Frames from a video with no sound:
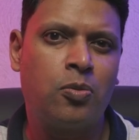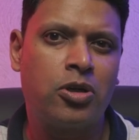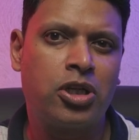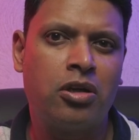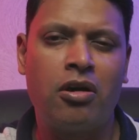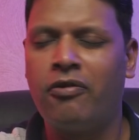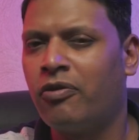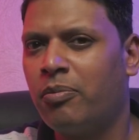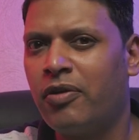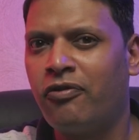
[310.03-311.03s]
version of
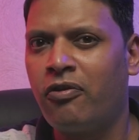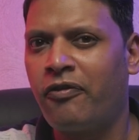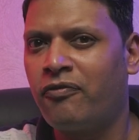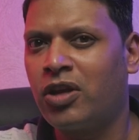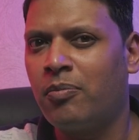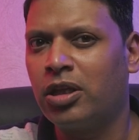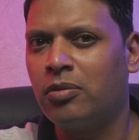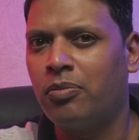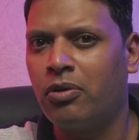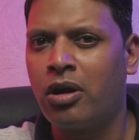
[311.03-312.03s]
a B450
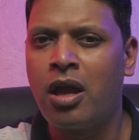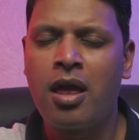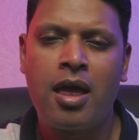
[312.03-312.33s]
motherboard,